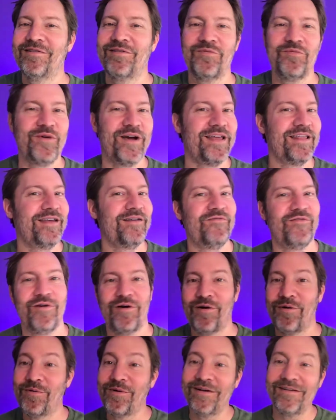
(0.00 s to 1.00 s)
the way they've
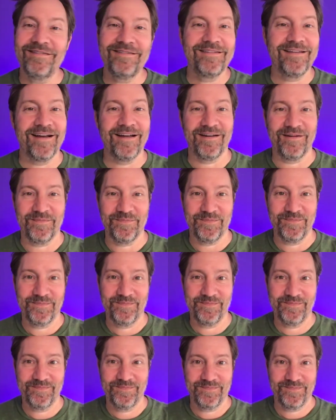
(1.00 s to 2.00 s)
always done them.
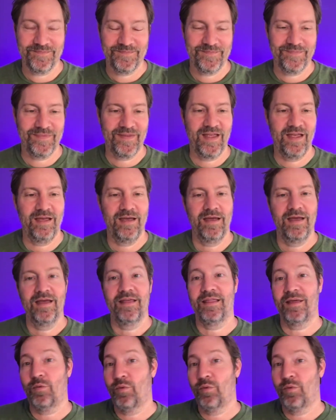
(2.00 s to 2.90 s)
They